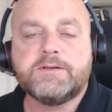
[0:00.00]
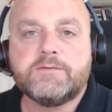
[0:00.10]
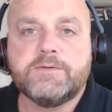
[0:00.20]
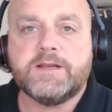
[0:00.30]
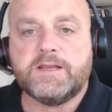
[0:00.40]

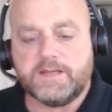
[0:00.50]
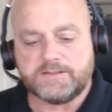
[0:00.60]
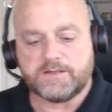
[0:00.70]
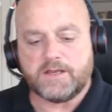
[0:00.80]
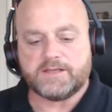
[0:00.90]
Not really.
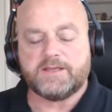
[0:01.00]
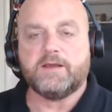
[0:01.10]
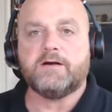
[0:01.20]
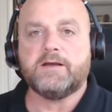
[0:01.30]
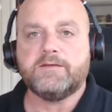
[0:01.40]
He's at the
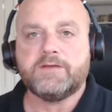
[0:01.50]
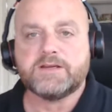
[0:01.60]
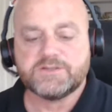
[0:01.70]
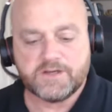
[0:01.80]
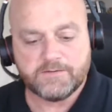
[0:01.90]

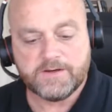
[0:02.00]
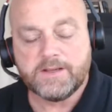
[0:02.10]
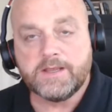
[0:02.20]
IFX show.